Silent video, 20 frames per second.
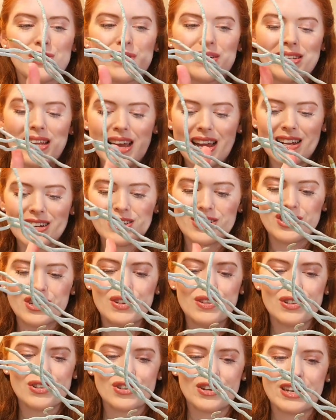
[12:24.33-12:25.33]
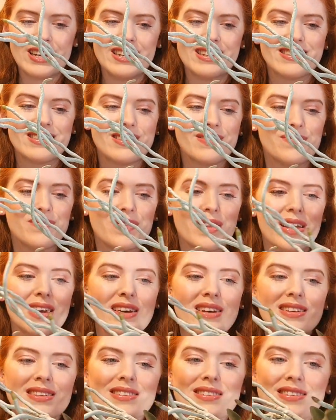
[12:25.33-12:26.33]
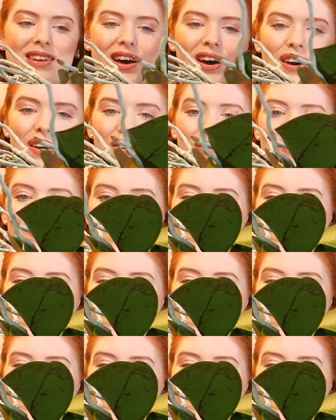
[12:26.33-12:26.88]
attach to the trees. So